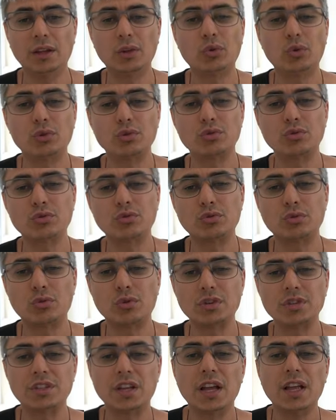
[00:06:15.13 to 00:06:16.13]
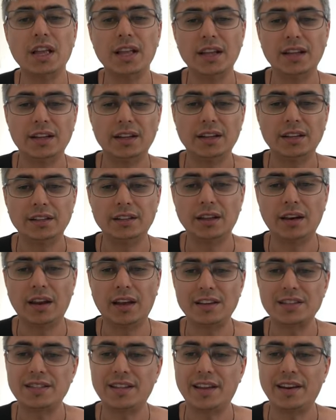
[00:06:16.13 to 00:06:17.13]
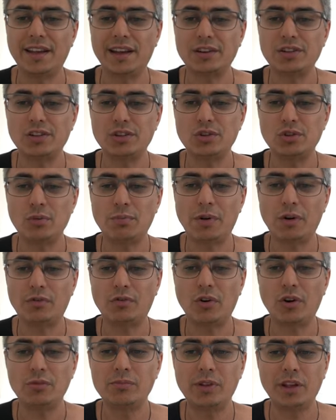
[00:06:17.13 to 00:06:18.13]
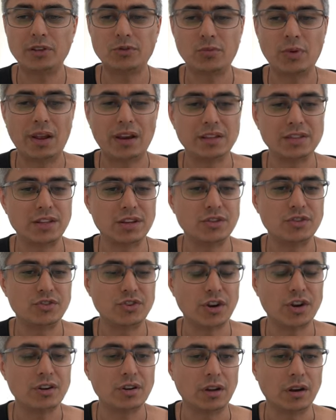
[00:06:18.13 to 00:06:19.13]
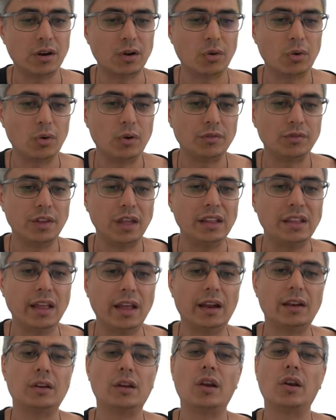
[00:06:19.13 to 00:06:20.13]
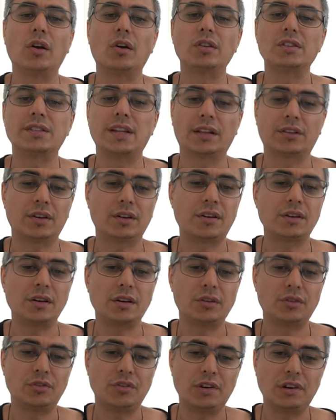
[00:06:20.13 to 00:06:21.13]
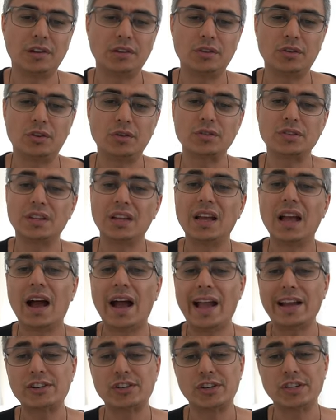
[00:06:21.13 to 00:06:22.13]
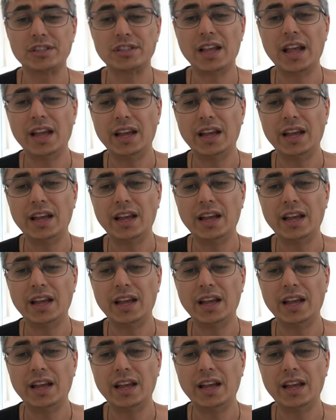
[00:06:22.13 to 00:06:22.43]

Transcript: It also stores the last 10 actions you performed as well as a journal of detailed logs that occurred during those actions.